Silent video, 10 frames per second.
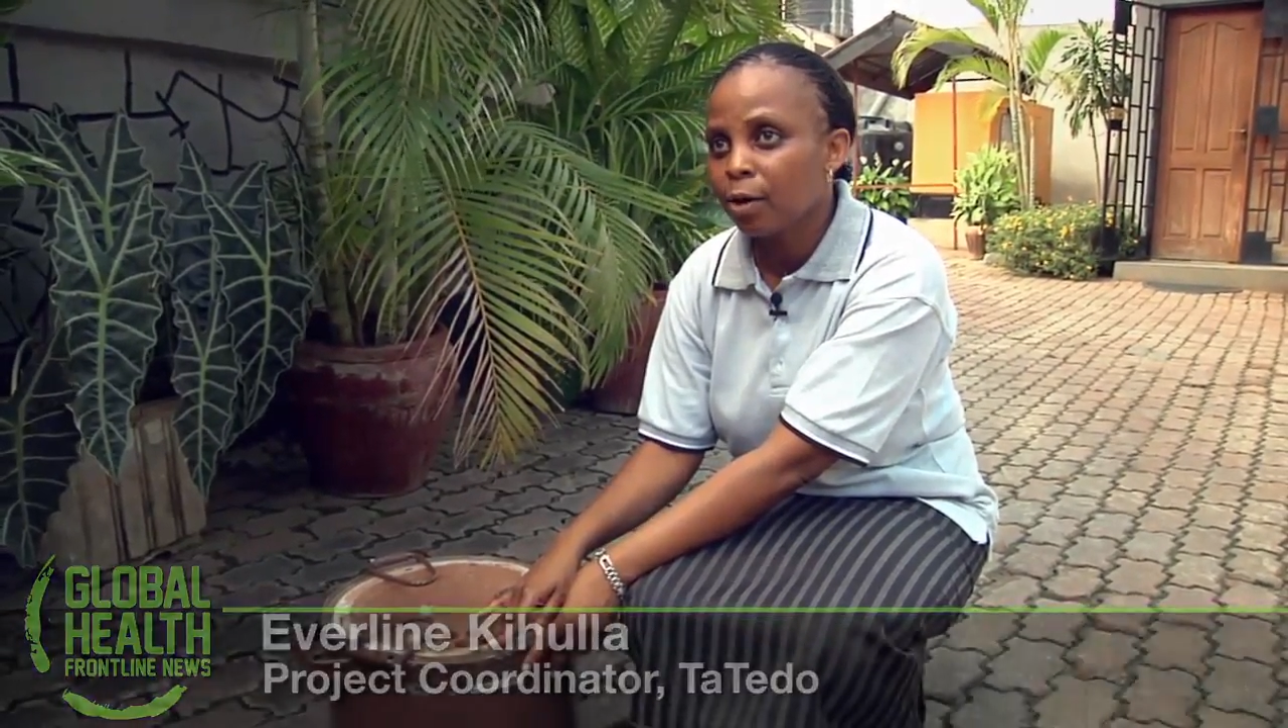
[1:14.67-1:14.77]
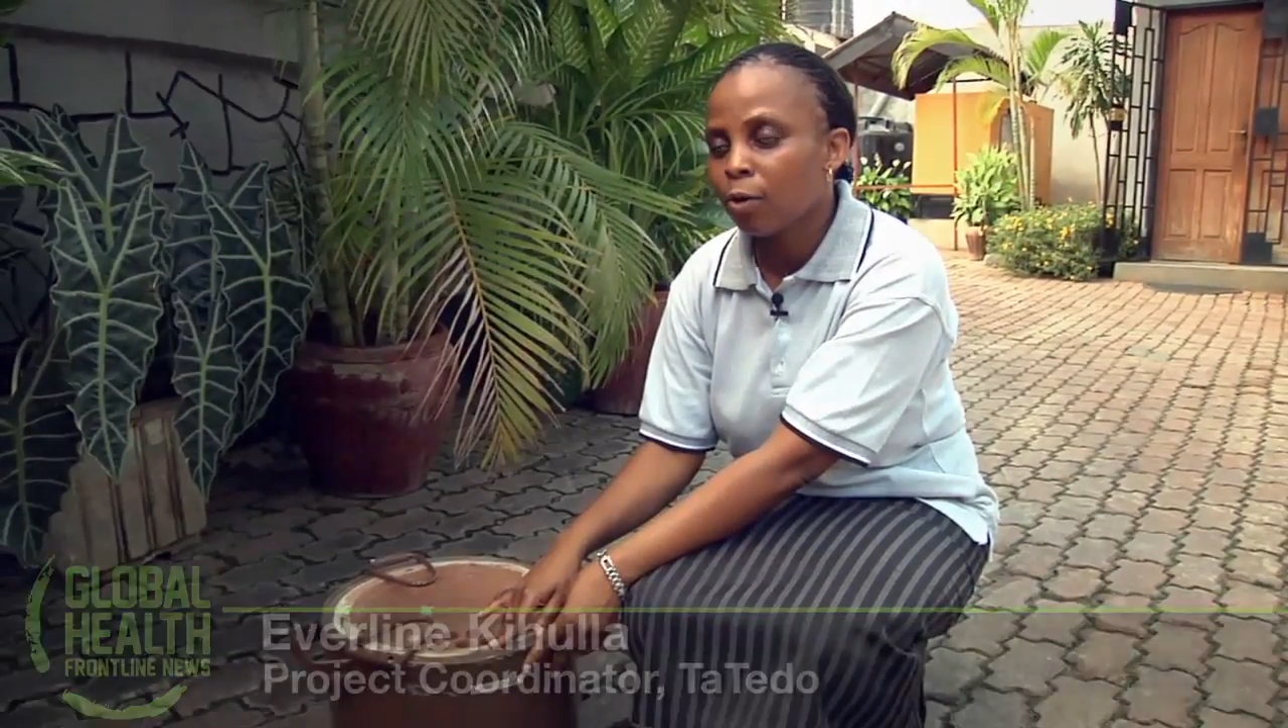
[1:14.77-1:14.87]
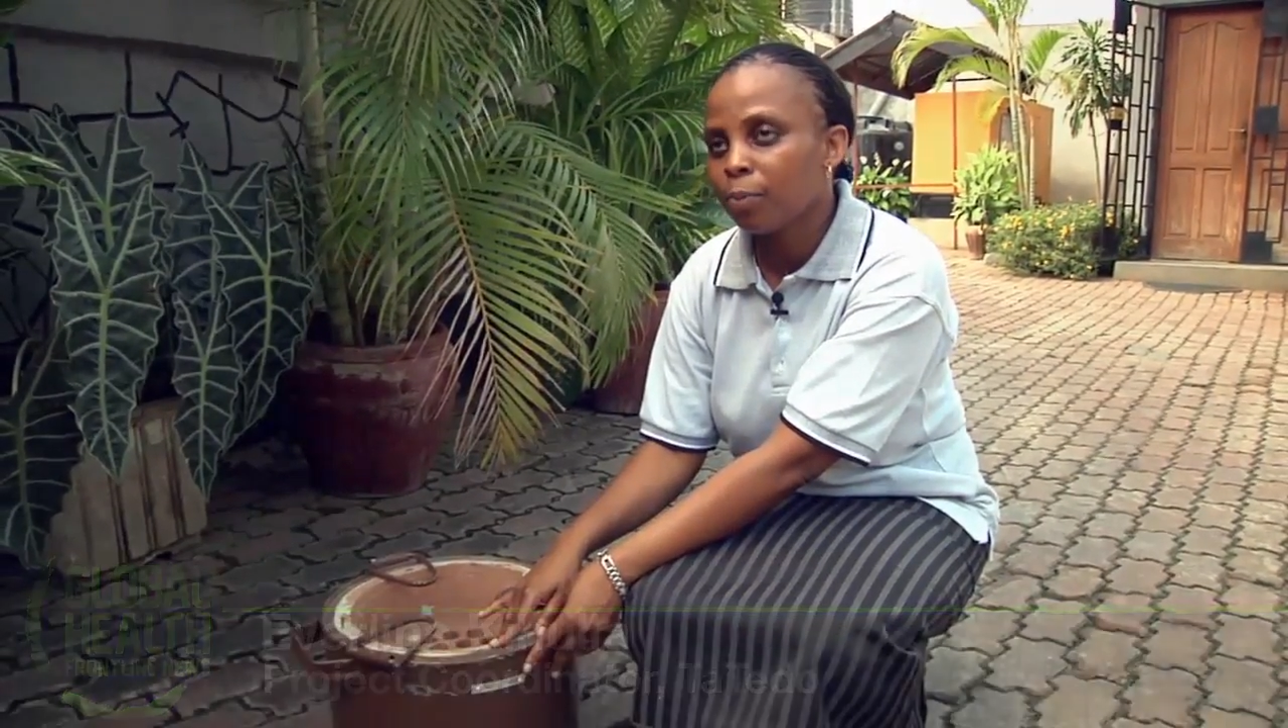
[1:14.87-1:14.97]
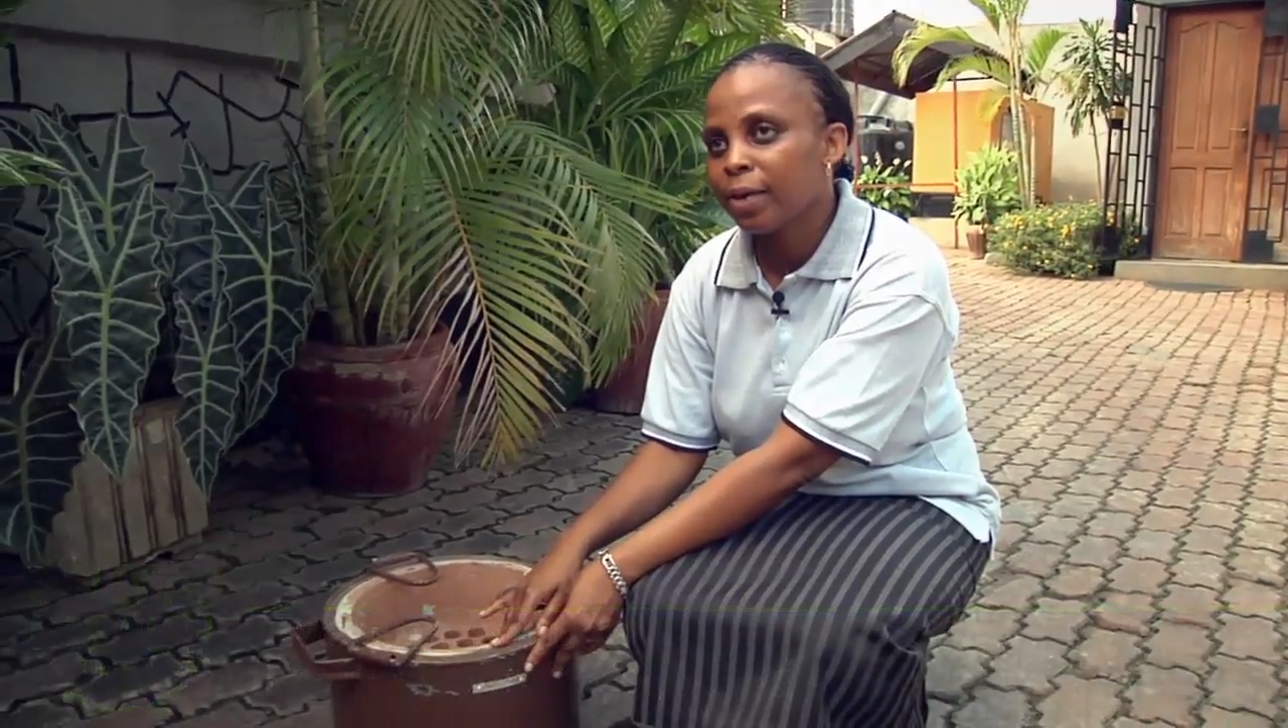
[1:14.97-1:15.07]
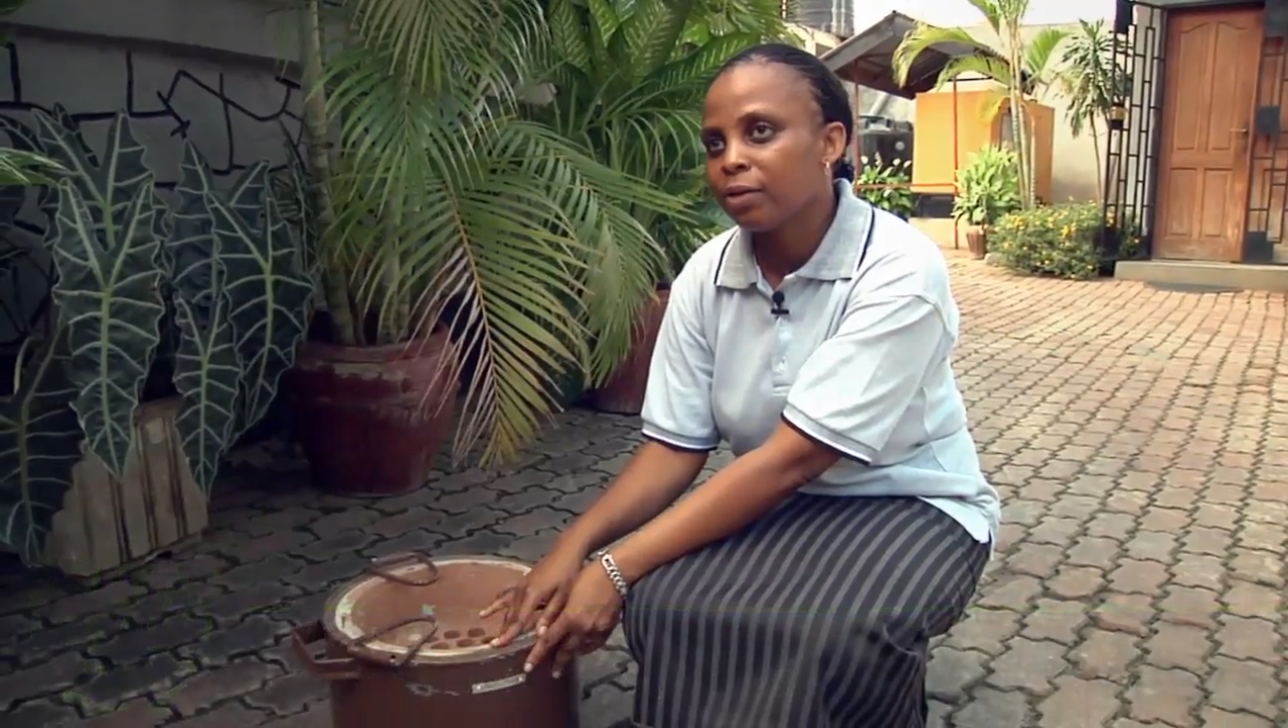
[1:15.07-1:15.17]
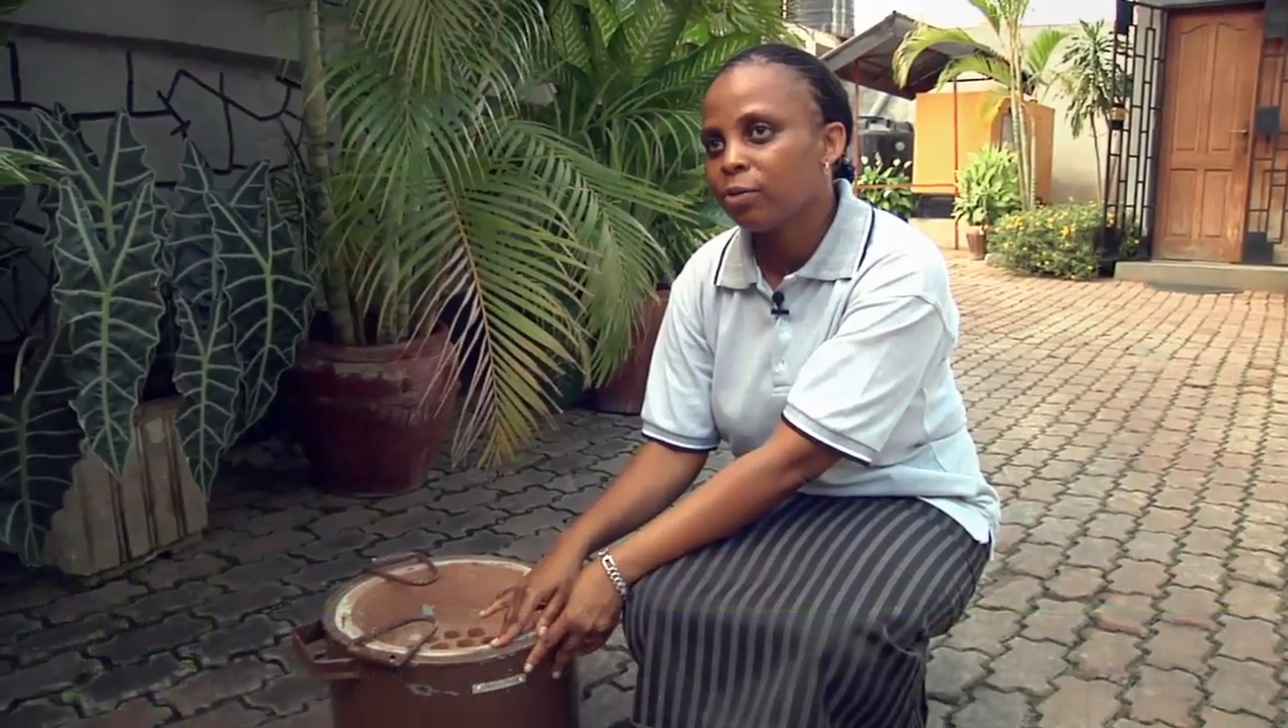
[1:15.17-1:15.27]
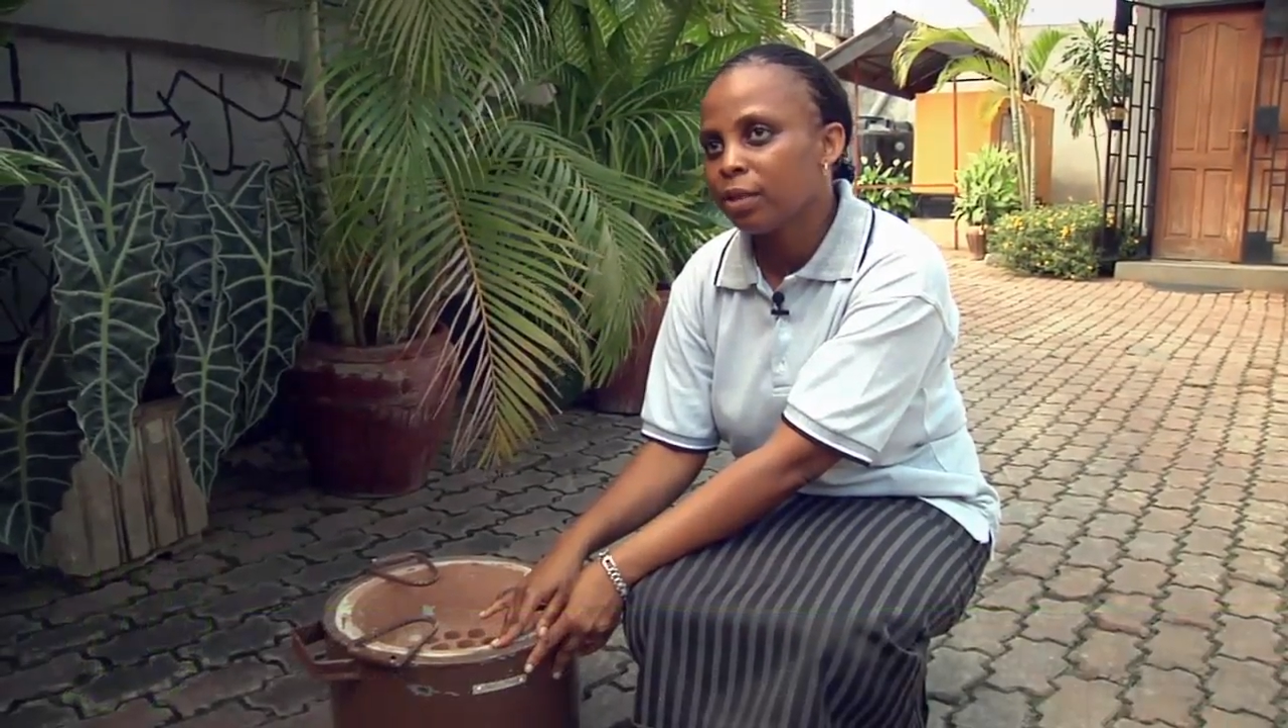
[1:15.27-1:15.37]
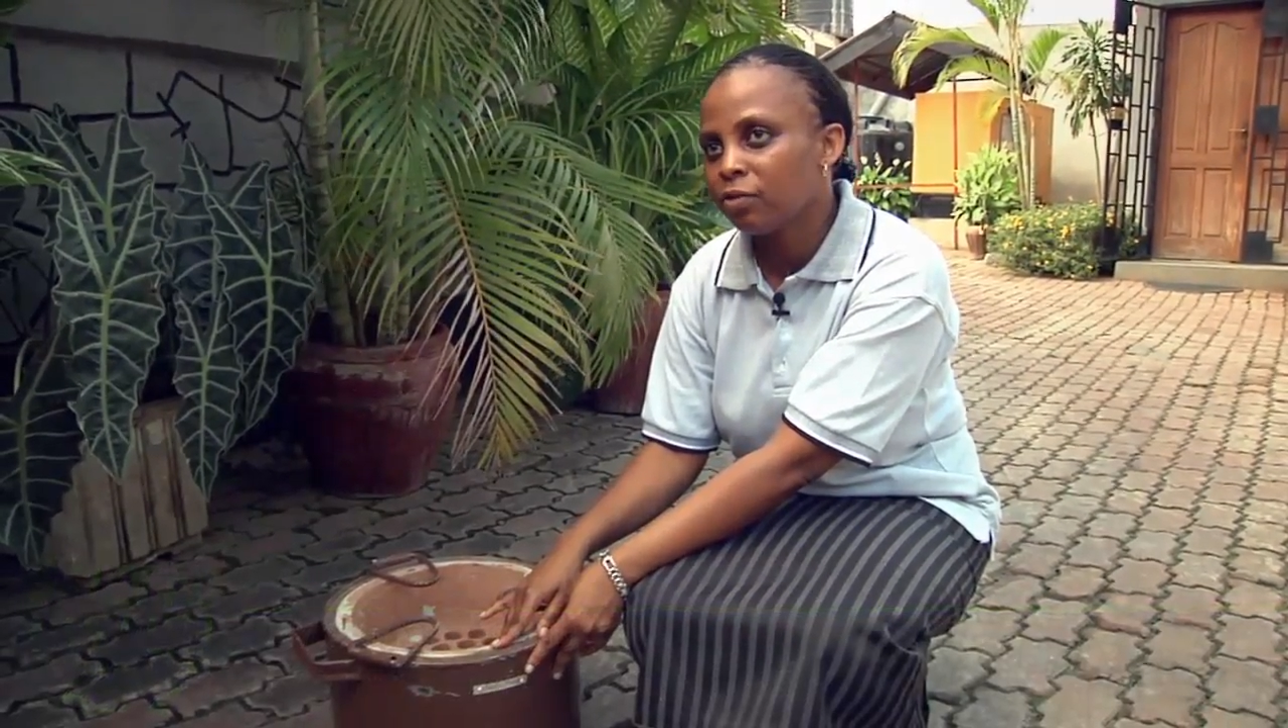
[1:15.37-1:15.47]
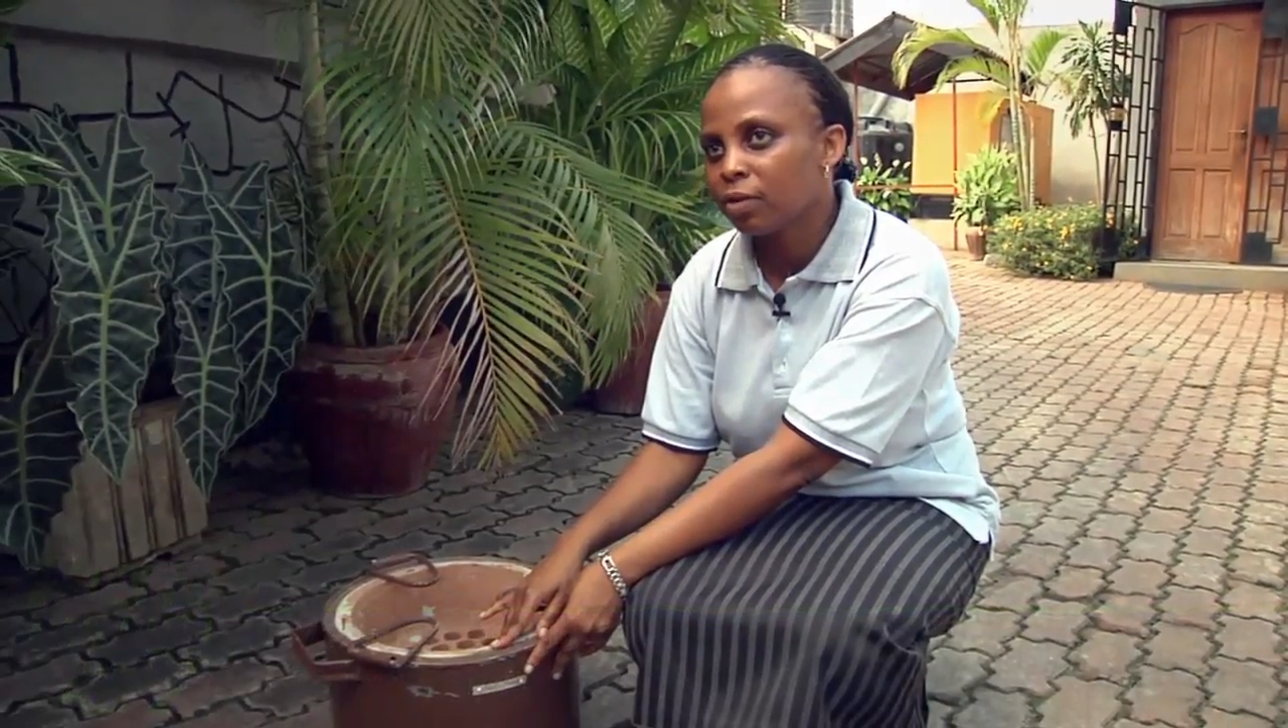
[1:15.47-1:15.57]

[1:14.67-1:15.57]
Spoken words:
compared to the